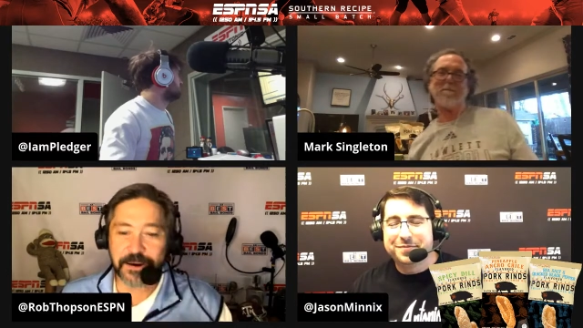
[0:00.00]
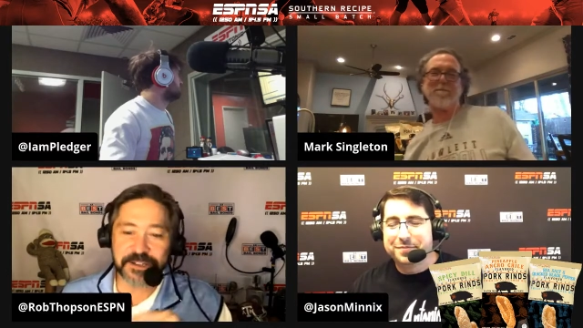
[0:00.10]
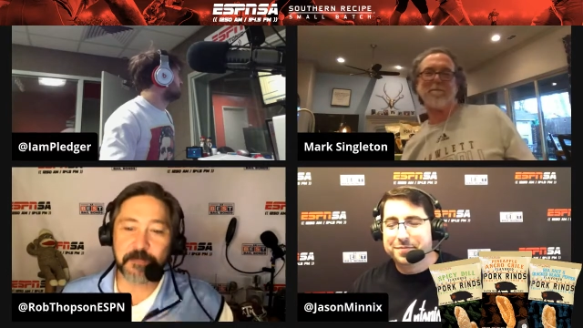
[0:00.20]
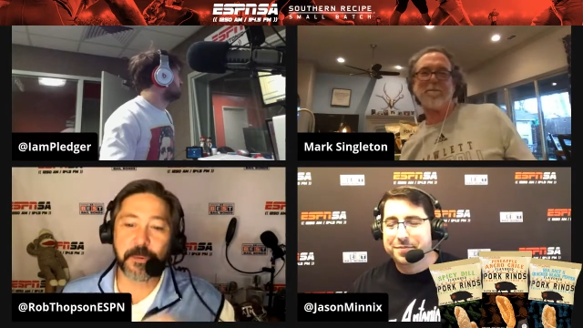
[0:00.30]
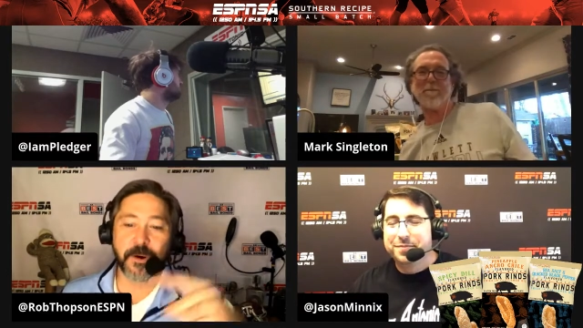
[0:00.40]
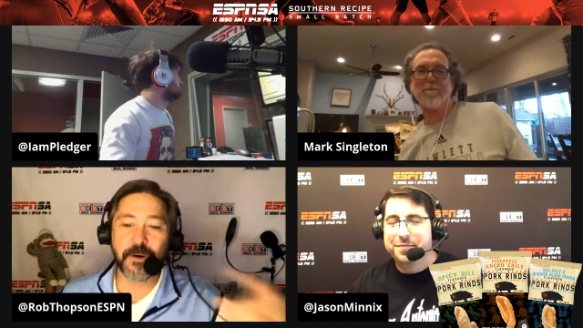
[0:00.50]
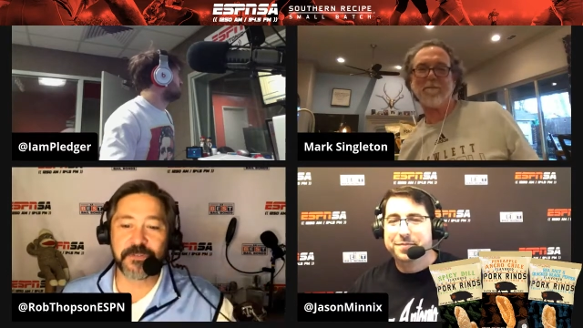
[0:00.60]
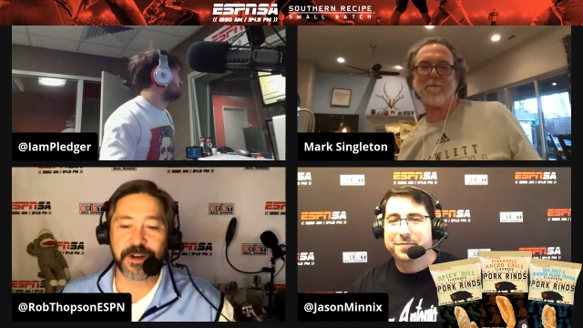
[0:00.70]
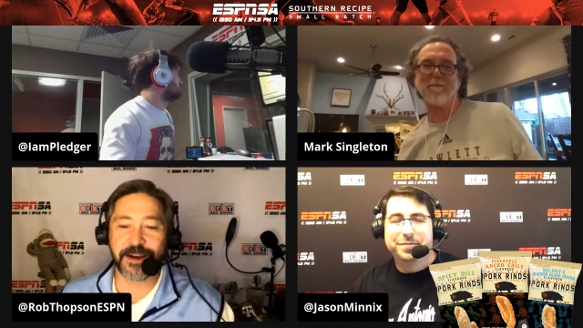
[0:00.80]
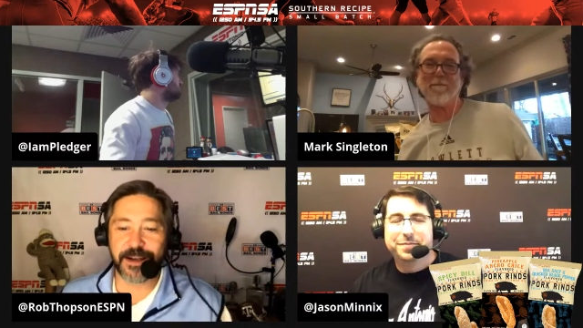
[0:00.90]
Speaker 1: bonkers
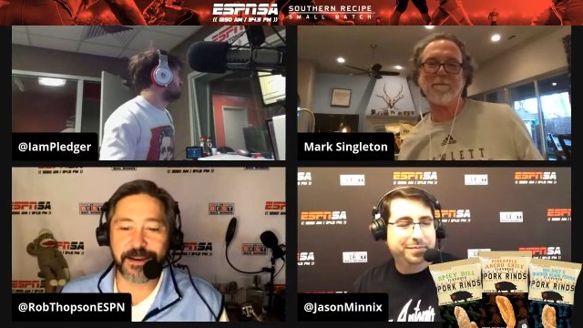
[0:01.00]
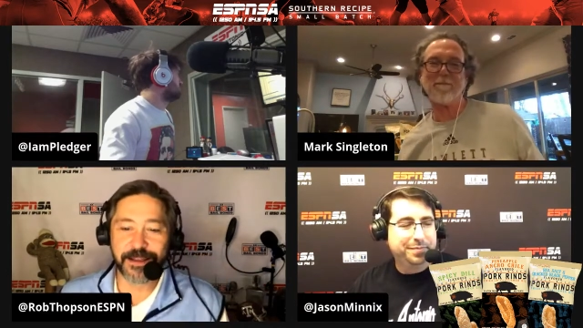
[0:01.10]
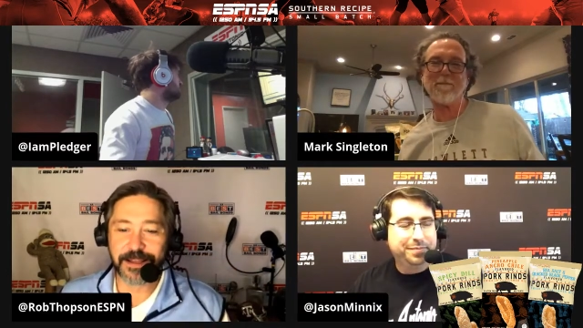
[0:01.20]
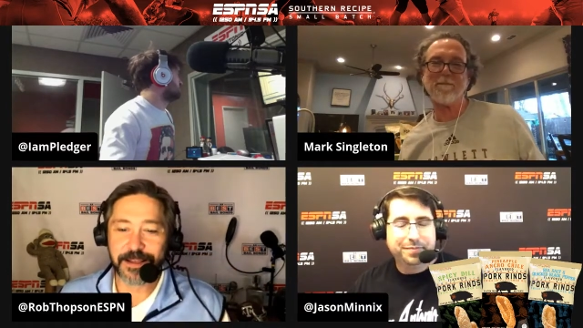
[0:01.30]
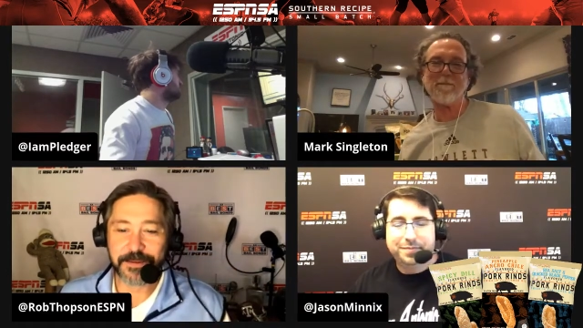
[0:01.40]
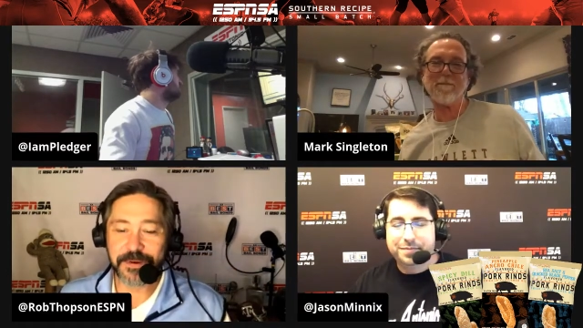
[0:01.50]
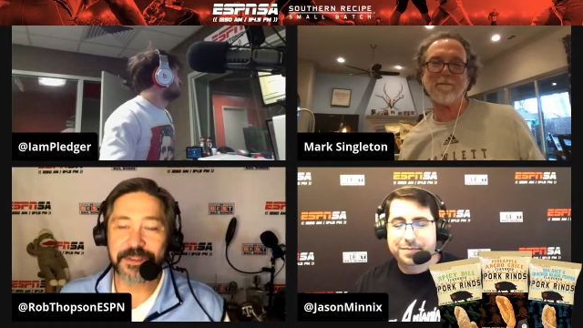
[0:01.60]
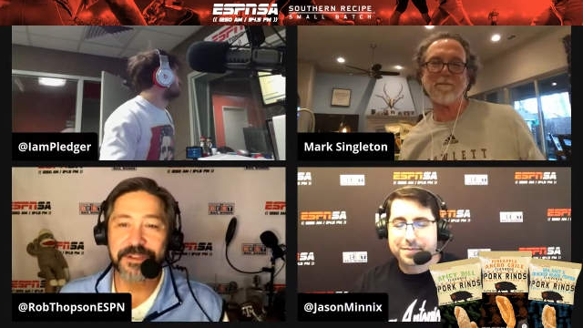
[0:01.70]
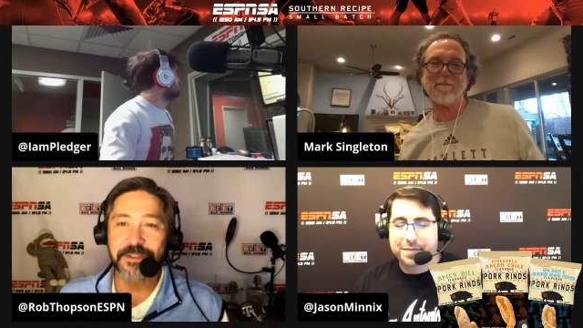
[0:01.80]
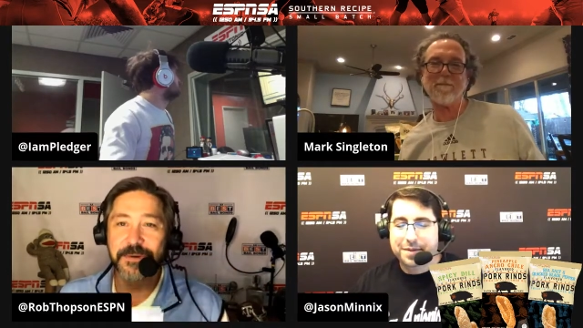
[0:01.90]
improved on
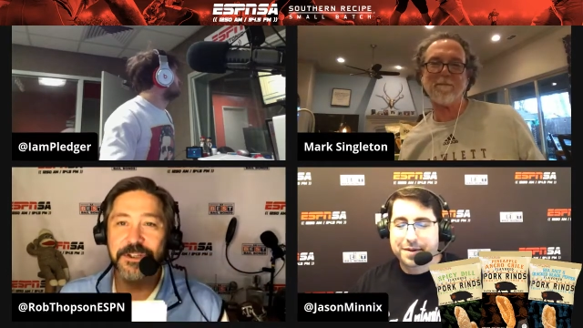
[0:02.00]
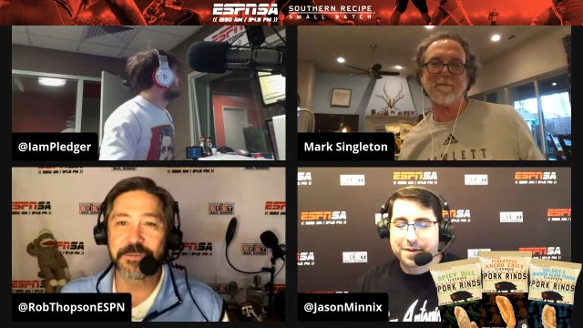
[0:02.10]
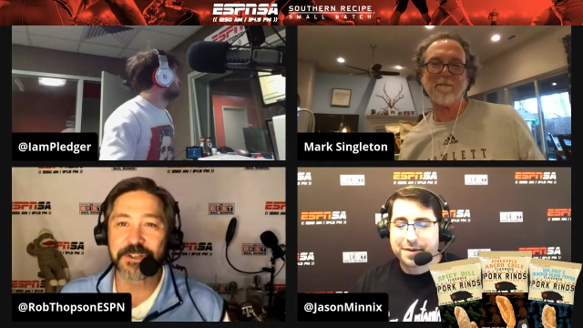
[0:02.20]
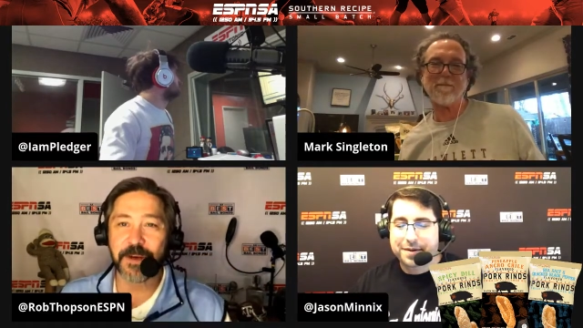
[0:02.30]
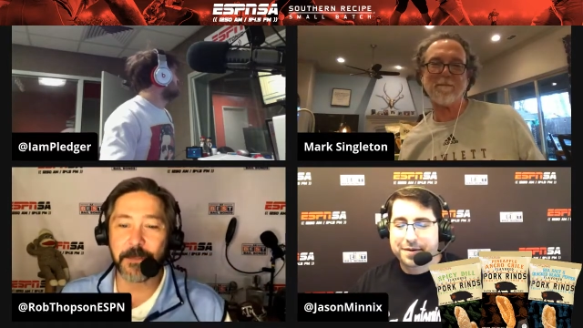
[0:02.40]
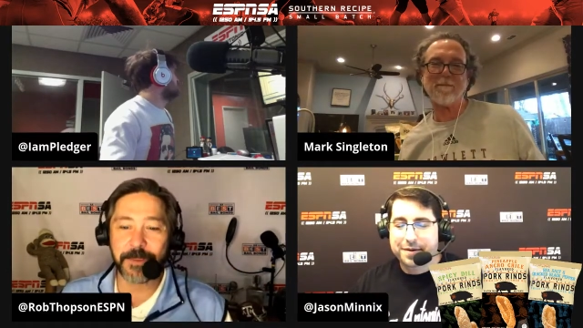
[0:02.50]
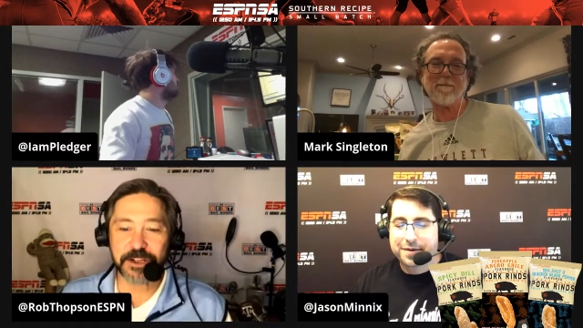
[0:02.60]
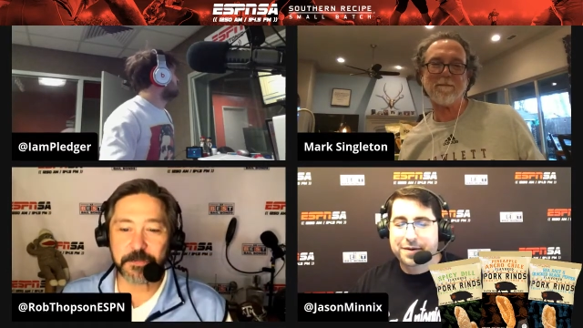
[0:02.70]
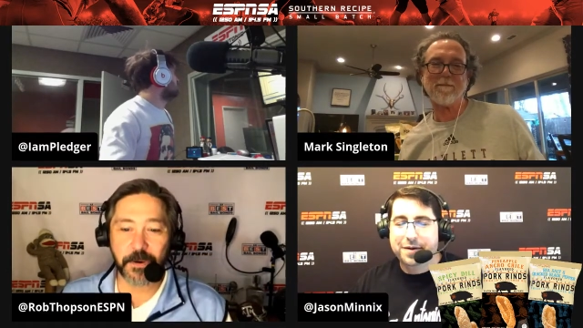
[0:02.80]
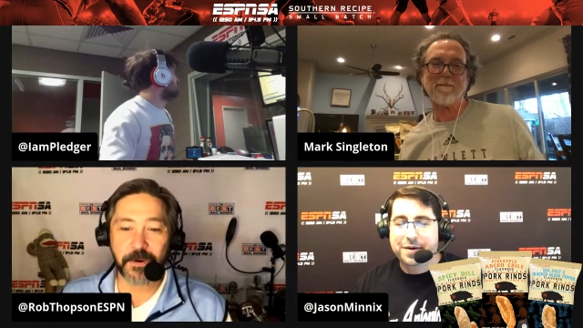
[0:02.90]
with Southern Recipe
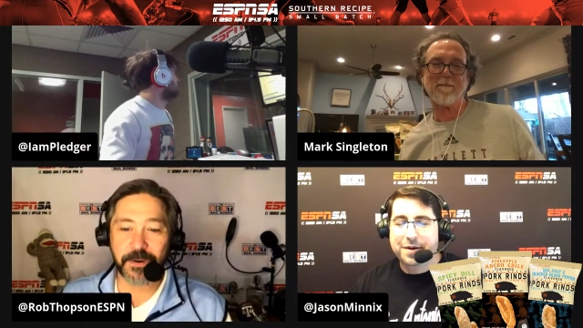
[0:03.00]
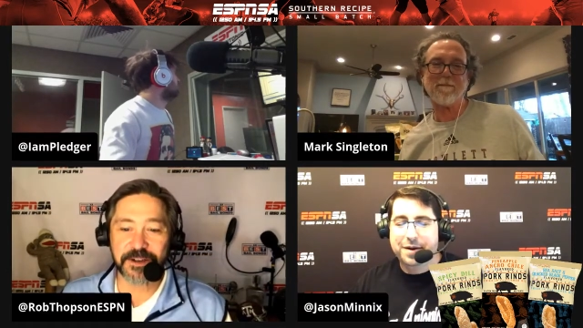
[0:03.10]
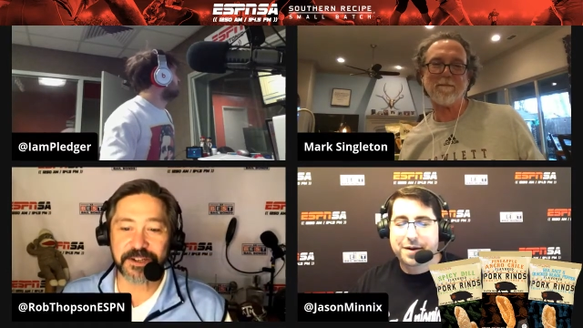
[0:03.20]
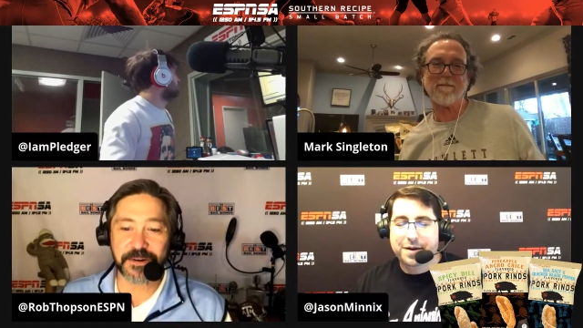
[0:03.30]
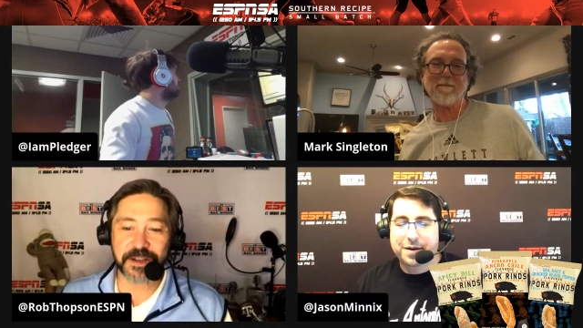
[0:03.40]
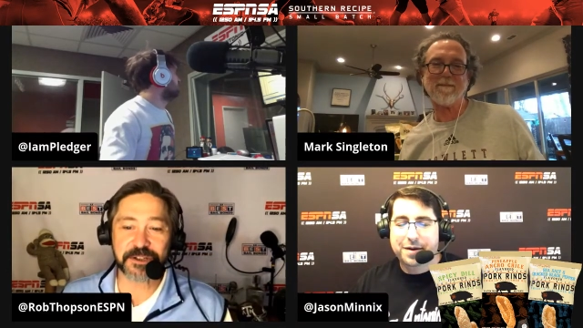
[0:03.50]
Small Batch Pork Rinds.